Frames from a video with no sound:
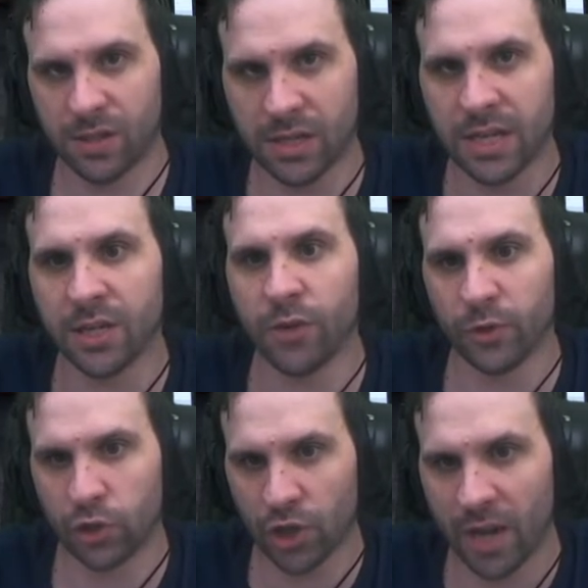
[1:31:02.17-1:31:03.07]
Elon
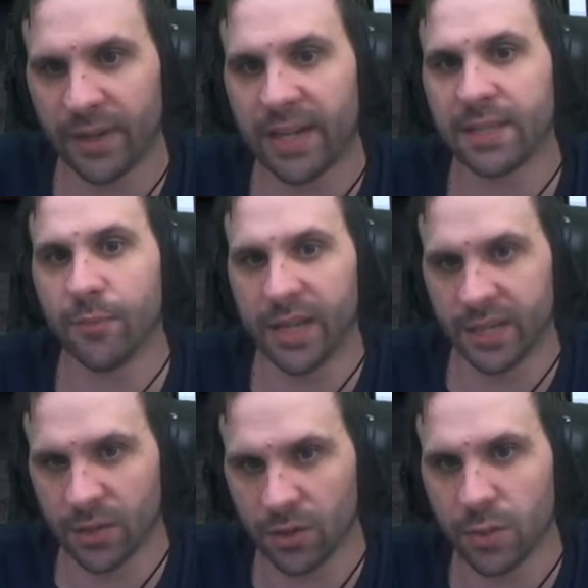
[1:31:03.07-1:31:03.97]
was chomping at the bit
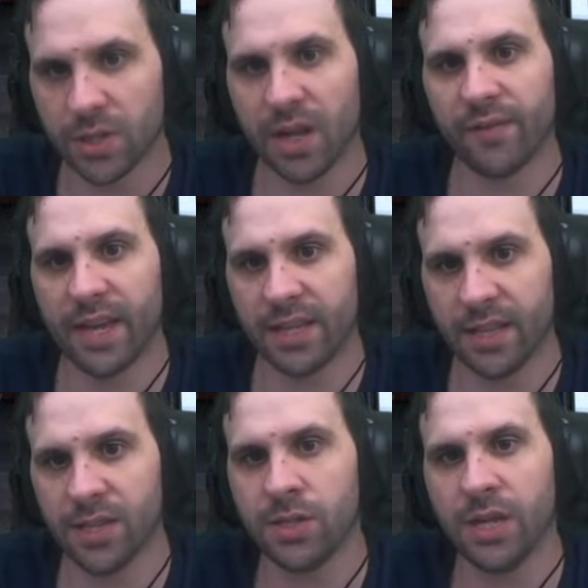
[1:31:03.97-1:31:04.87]
to do stuff like
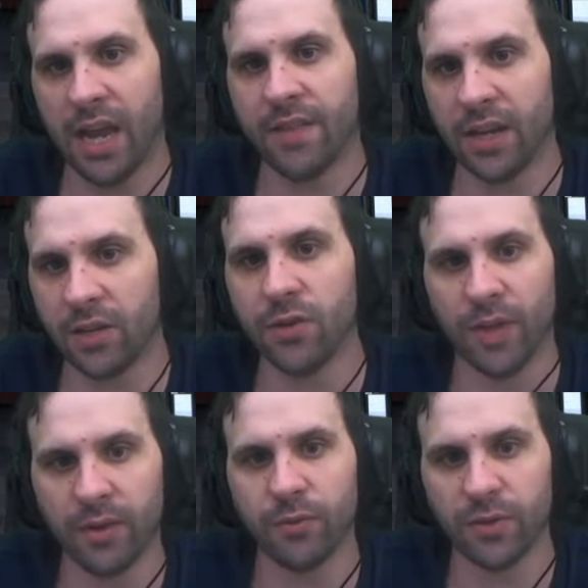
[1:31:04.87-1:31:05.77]
this, and they knew
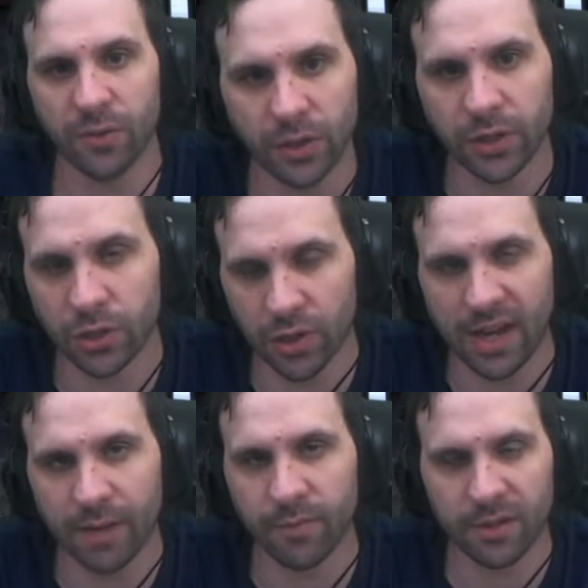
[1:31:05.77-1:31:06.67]
that he would do a good
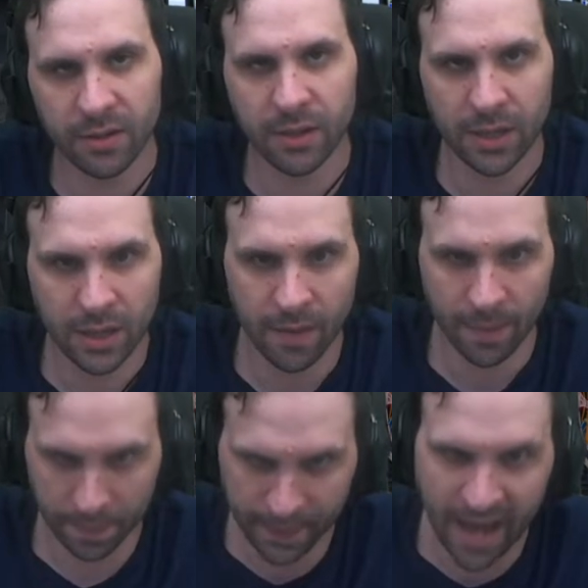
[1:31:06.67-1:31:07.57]
job.
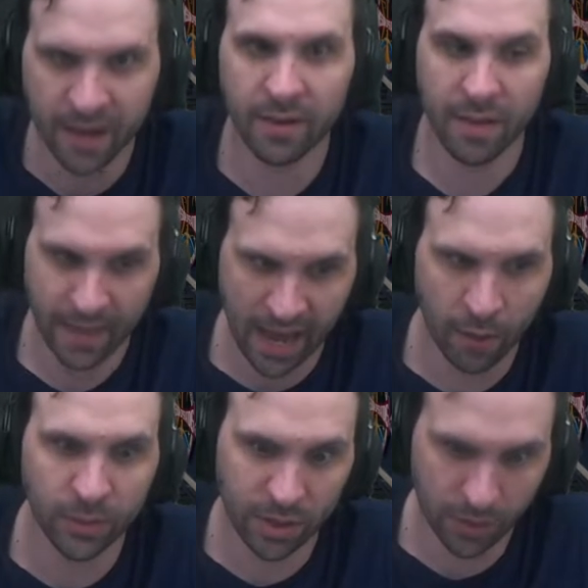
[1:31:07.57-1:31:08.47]
That that
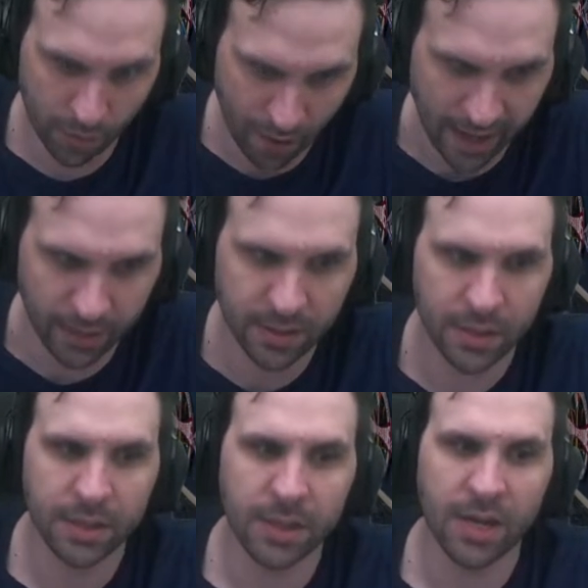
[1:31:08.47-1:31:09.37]
was correct.
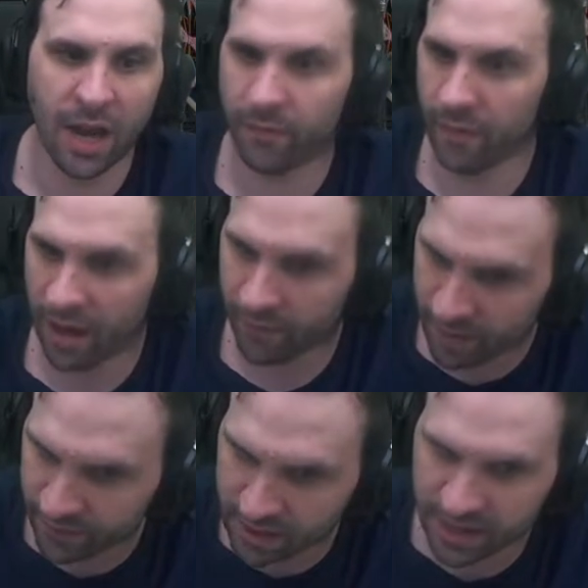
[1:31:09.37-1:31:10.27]
I've I've
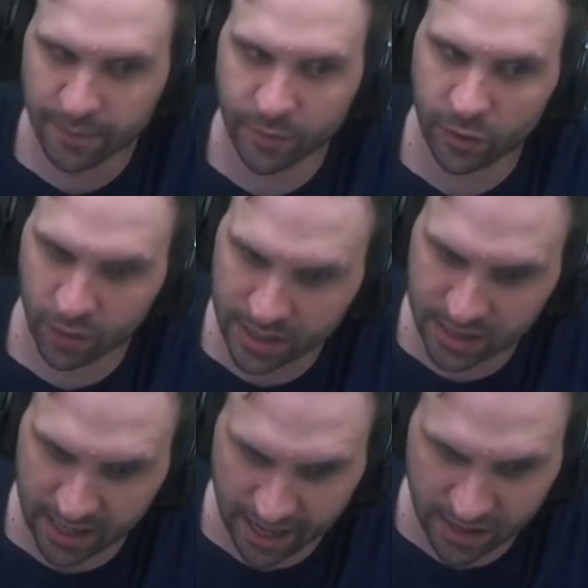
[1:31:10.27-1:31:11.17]
oftentimes
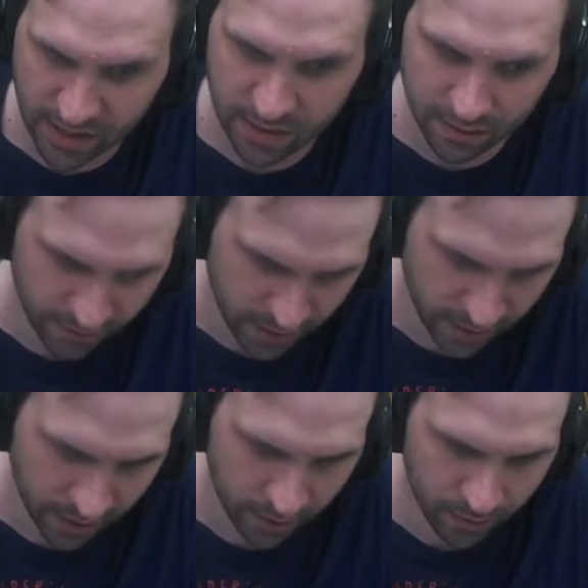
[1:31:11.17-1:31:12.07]
criticized, you
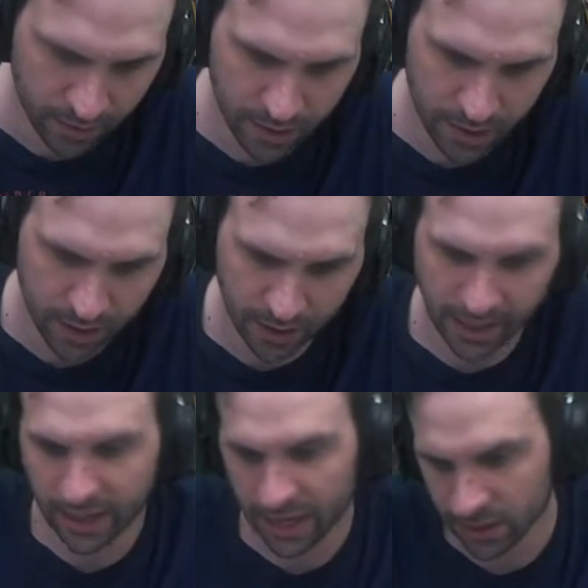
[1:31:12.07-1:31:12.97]
know,
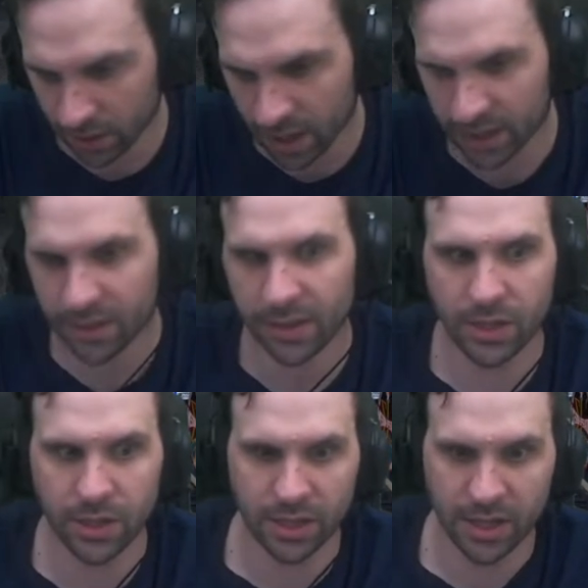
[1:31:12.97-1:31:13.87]
like canceling
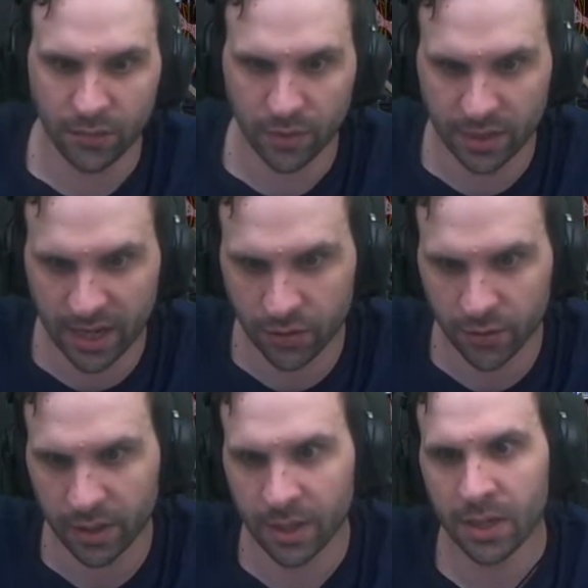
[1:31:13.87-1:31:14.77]
Constellation, etc.,
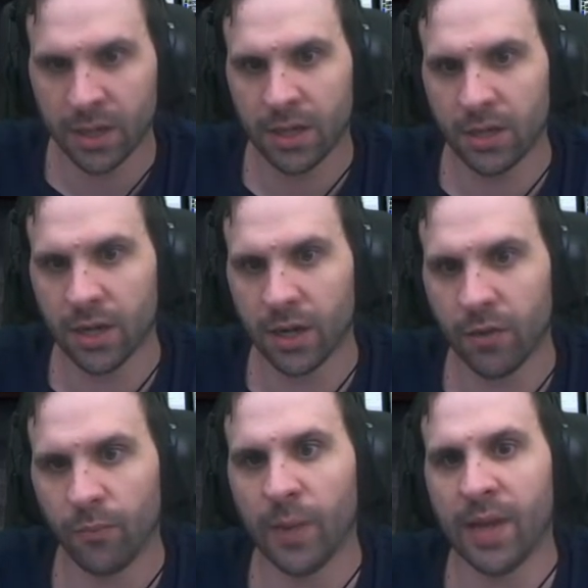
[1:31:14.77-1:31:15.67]
etc. You
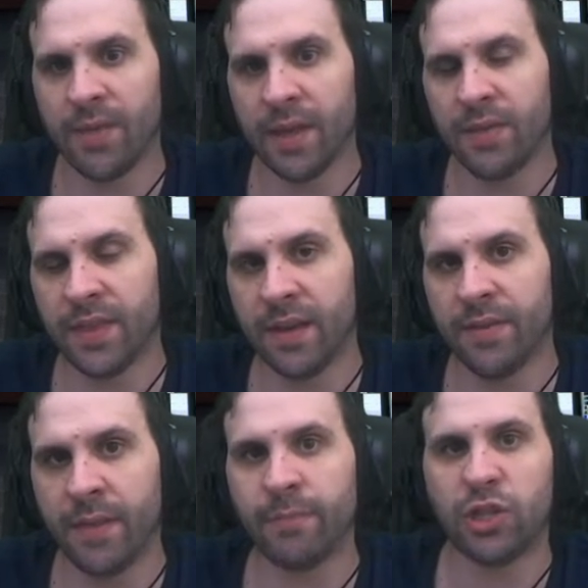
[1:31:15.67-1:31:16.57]
know, but the the
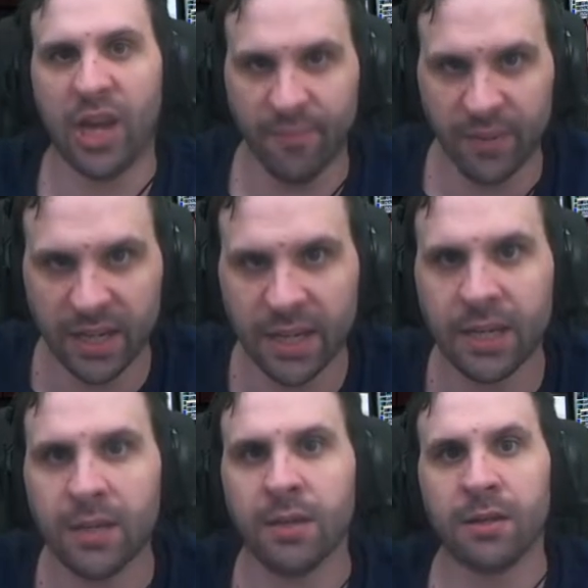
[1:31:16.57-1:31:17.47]
them
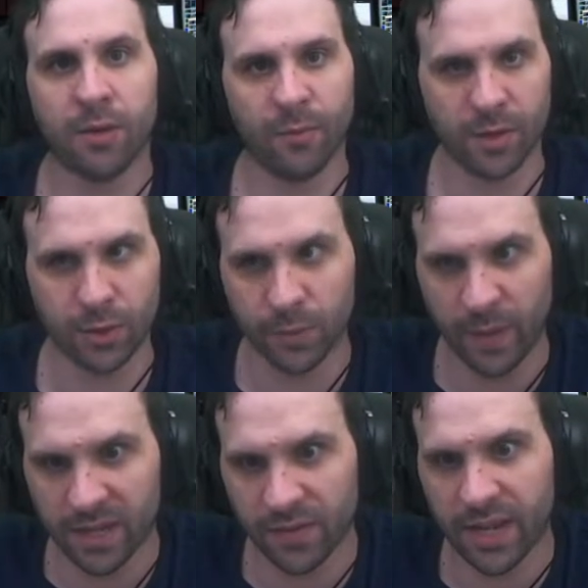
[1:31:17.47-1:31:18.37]
championing commercial
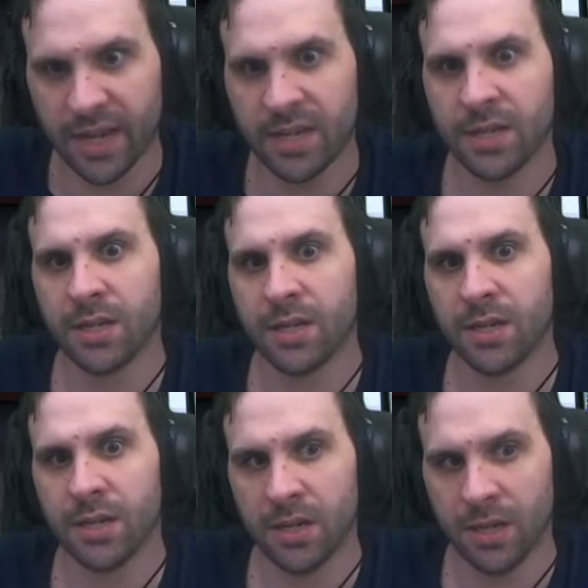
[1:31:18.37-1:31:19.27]
spaceflight
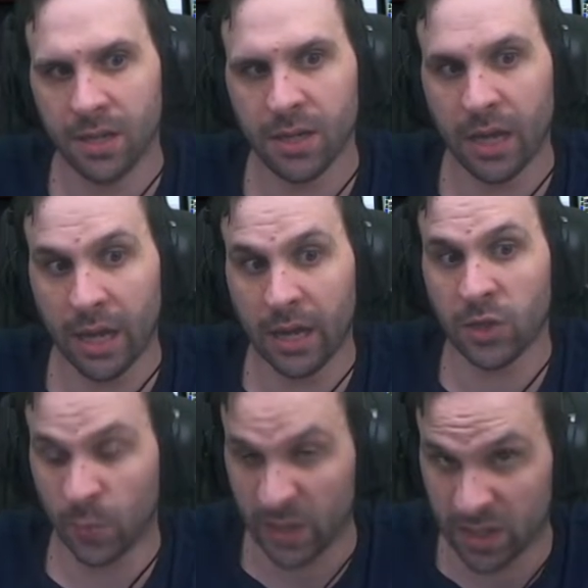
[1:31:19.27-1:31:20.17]

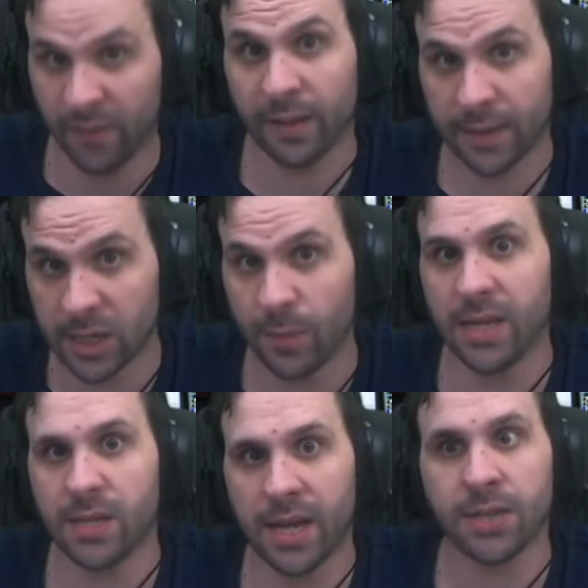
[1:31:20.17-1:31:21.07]
specifically
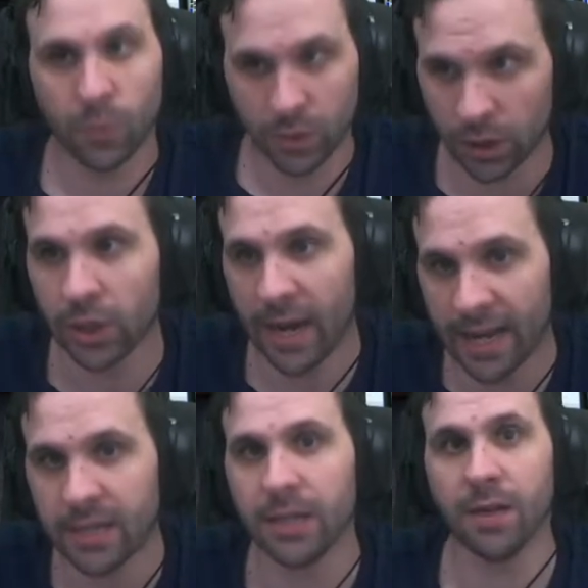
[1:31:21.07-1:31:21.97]
SpaceX was a good
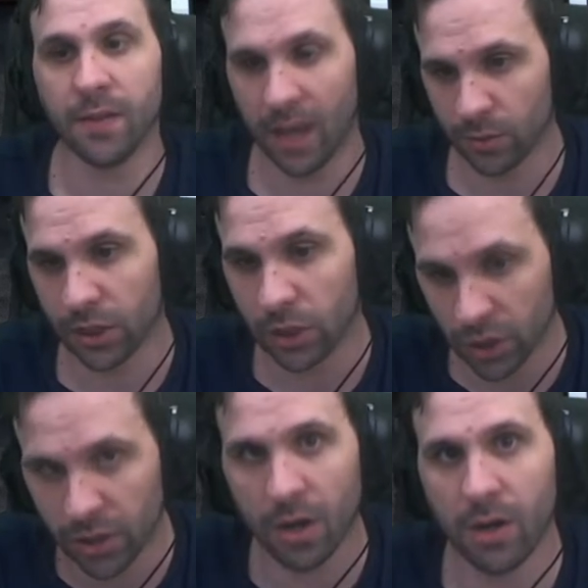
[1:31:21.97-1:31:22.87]
idea. That was a
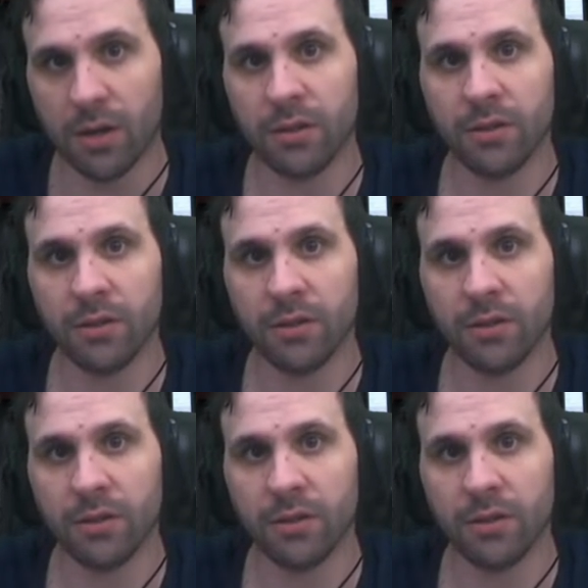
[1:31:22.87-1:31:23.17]
good call.